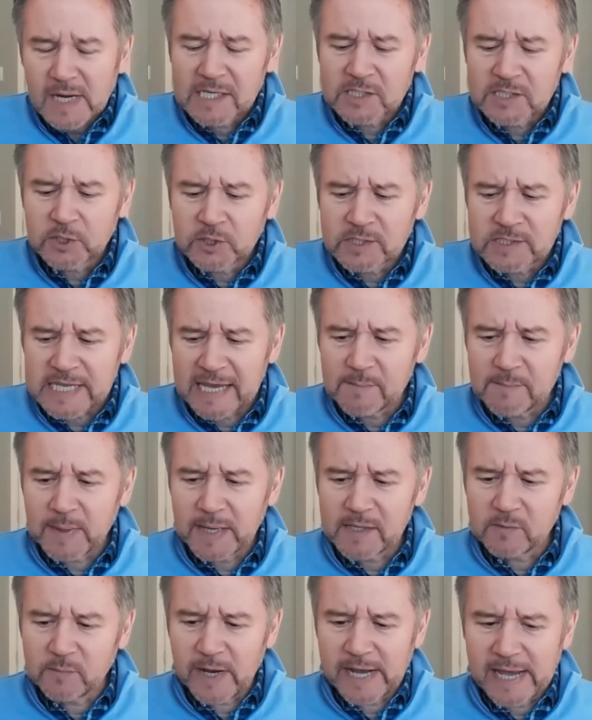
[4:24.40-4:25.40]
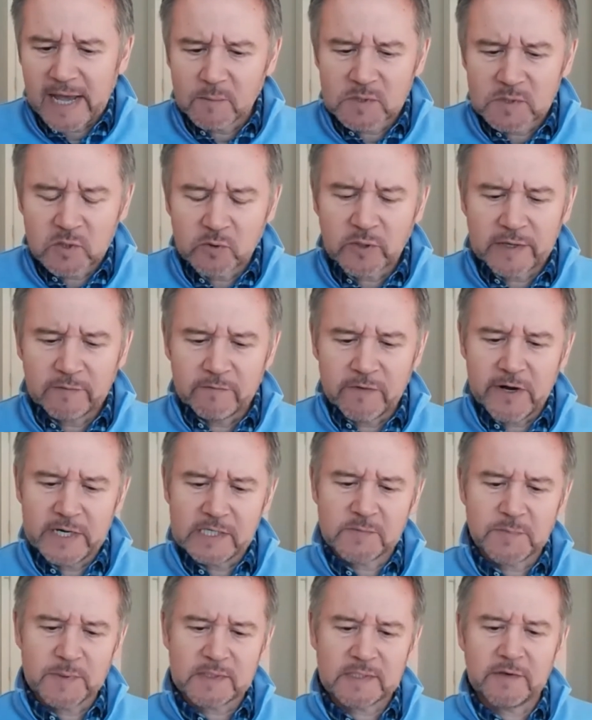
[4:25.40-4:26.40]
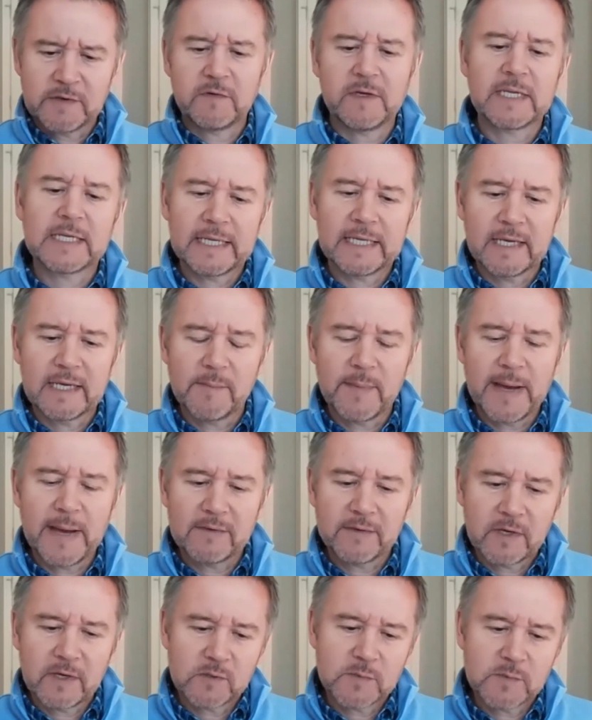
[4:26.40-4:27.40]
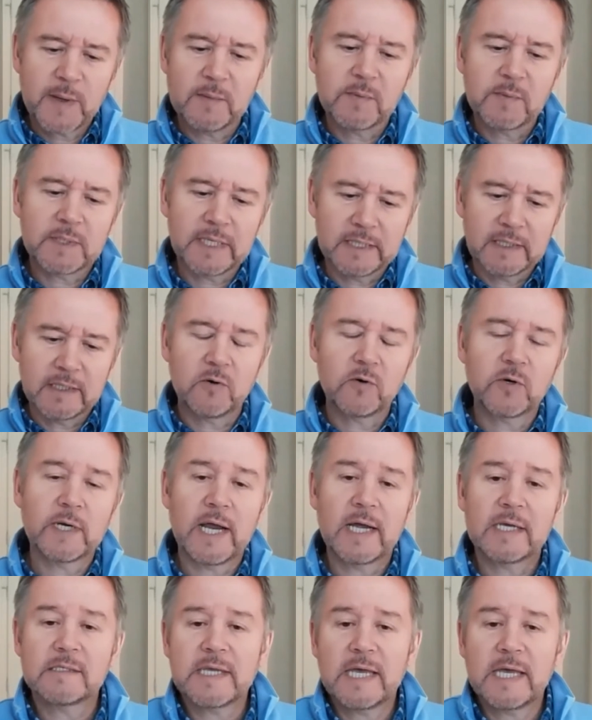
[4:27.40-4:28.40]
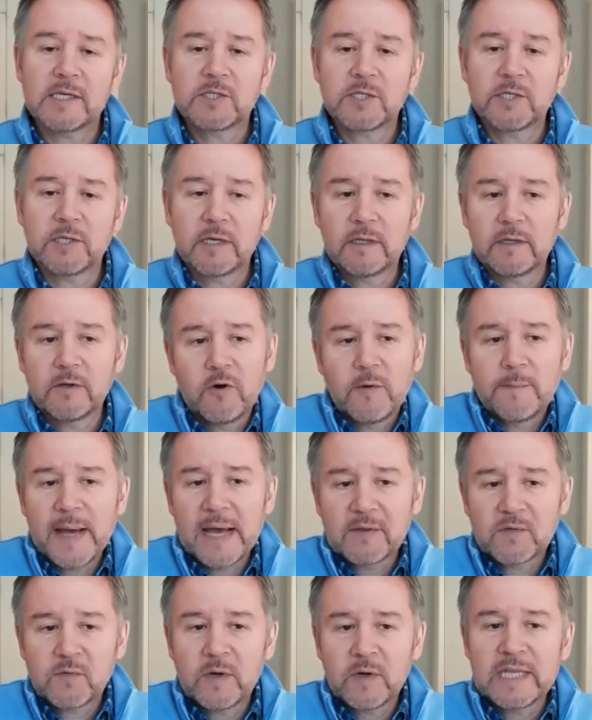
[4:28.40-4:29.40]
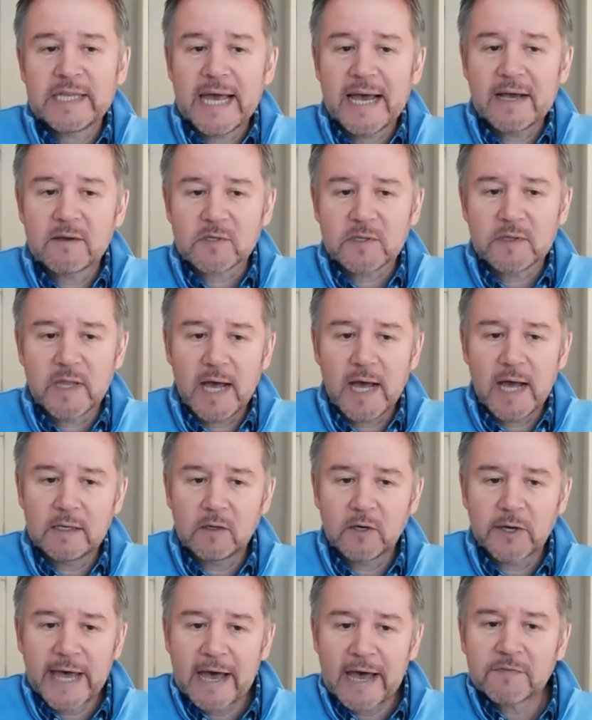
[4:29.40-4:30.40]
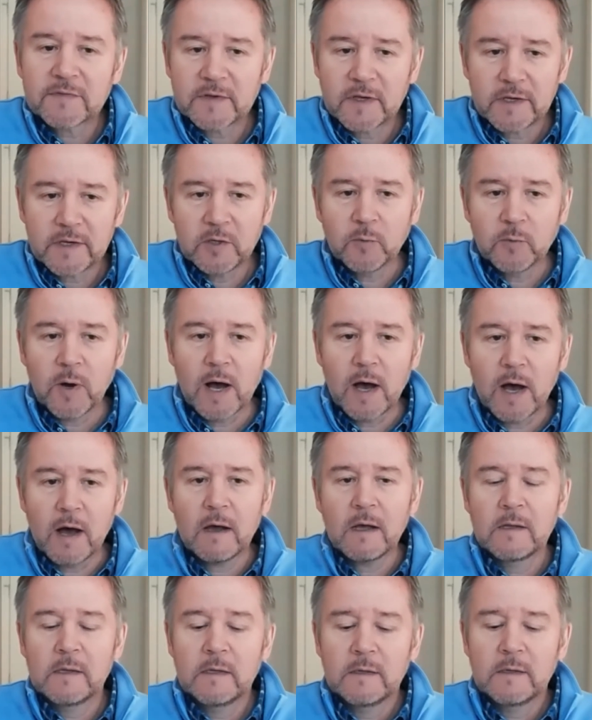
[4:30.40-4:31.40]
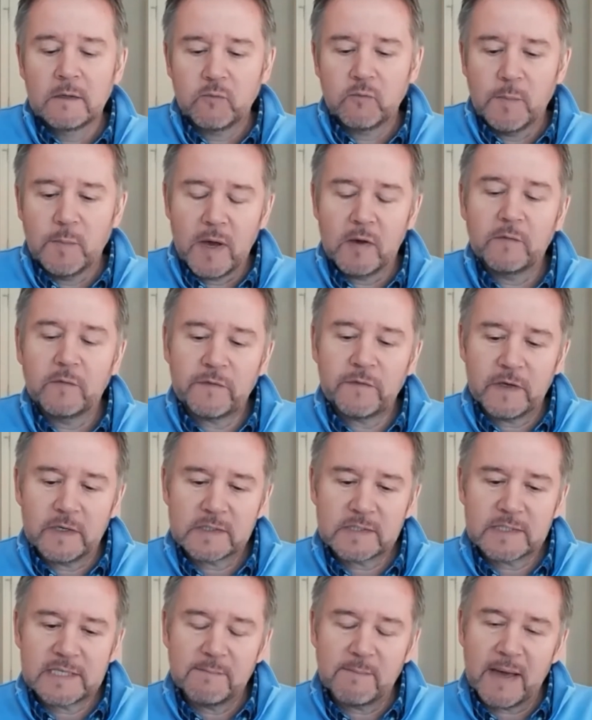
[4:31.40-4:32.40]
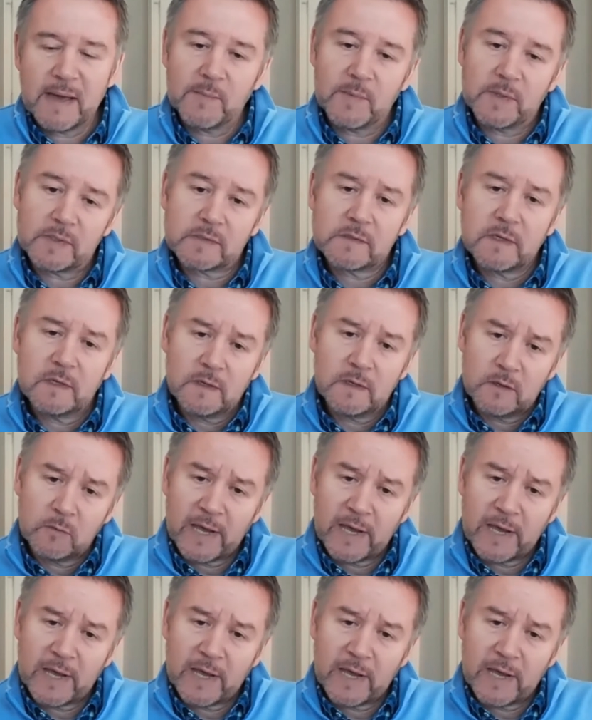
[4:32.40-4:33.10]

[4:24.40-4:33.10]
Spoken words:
I should say, by the way, I'm talking very specifically about those people in the organization, and there are about 3,000 that I look after who are remote first team members.